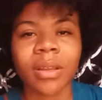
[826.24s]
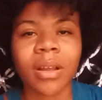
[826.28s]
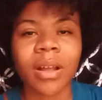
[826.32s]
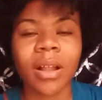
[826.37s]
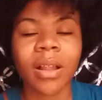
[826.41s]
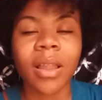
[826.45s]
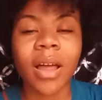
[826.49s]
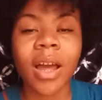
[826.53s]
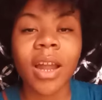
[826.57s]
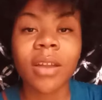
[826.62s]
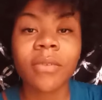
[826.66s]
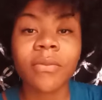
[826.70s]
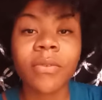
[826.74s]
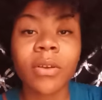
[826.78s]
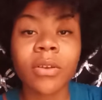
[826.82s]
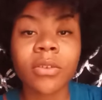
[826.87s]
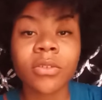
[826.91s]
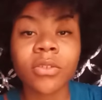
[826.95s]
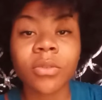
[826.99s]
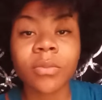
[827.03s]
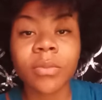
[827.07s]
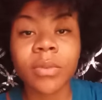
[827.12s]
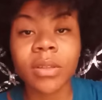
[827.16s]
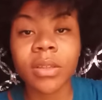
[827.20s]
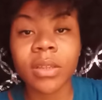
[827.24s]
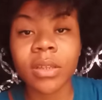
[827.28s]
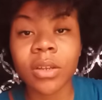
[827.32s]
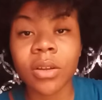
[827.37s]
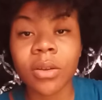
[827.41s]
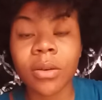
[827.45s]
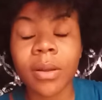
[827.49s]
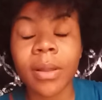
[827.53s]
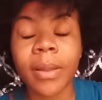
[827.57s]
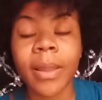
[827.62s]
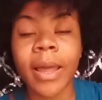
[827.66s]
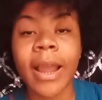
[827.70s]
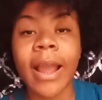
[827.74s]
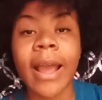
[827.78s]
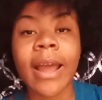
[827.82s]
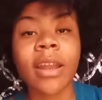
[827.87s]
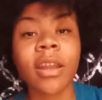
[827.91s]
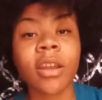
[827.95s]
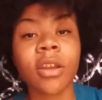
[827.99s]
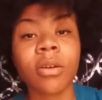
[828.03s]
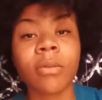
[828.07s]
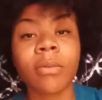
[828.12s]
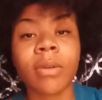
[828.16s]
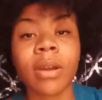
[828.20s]
A lot of folks are really no like I
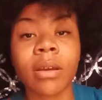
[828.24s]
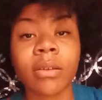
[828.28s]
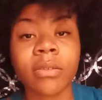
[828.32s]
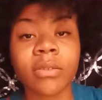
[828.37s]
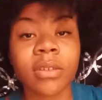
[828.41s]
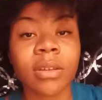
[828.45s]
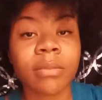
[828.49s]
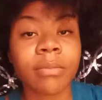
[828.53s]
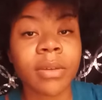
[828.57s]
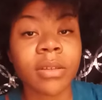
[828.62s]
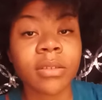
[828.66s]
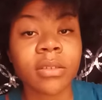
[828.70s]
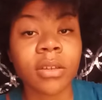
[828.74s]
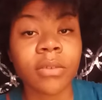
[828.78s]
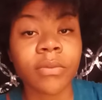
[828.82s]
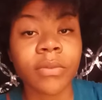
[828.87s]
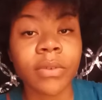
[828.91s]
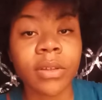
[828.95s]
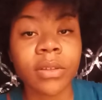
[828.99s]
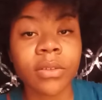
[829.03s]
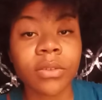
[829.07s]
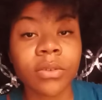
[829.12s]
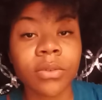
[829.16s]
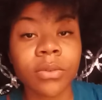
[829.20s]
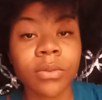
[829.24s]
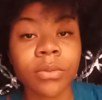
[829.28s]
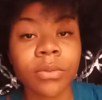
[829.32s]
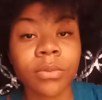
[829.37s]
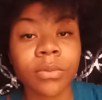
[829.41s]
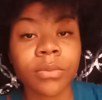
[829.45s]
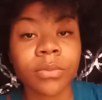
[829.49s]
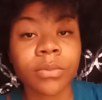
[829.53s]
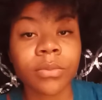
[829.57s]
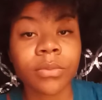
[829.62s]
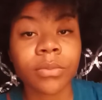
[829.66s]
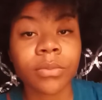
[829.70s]
didn't know what I was getting myself into.